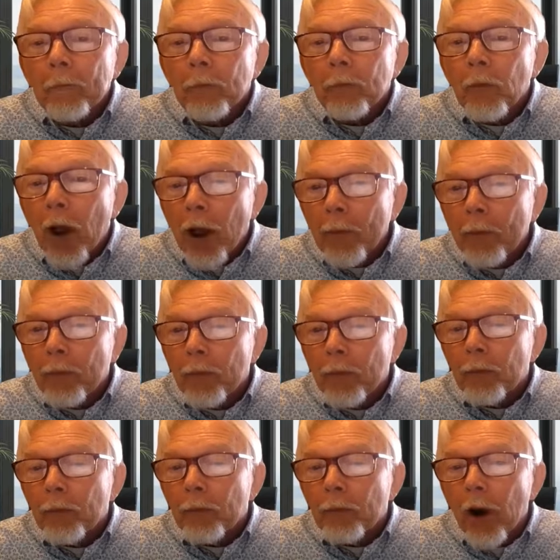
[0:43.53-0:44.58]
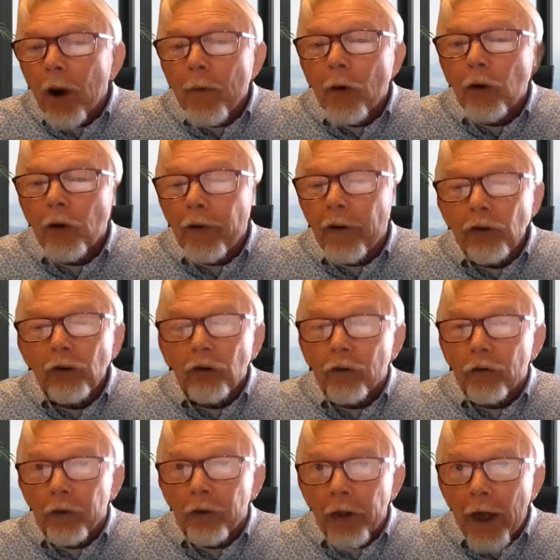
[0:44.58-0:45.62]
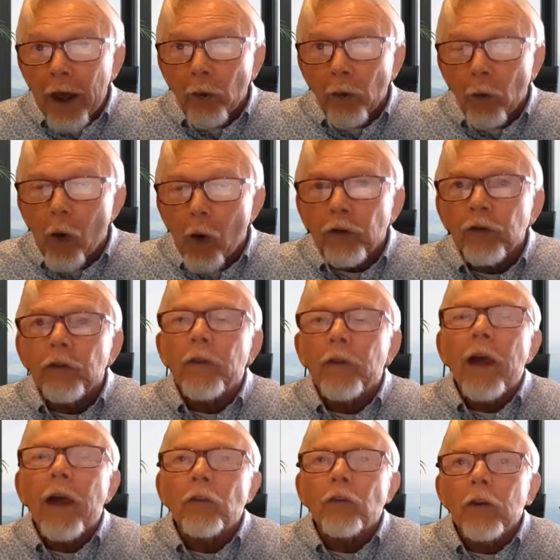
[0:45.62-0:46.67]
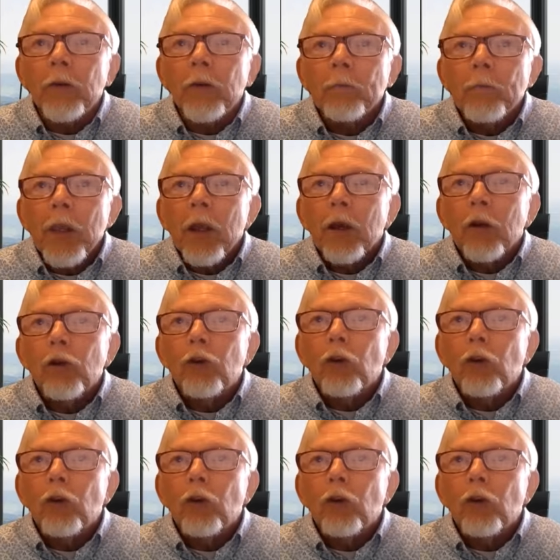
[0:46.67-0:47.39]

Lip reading: My motivation for that was that